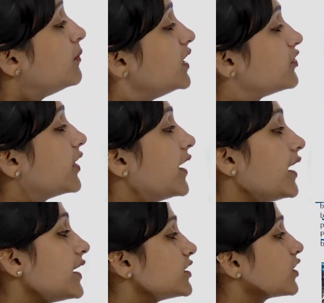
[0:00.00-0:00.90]
Military
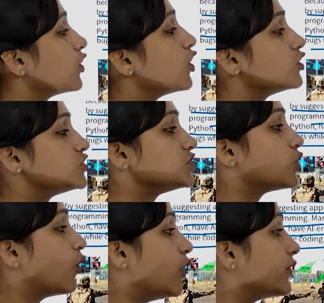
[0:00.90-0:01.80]
AI technologies
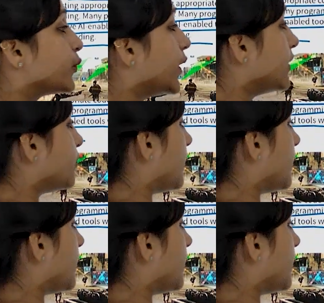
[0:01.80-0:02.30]
hold great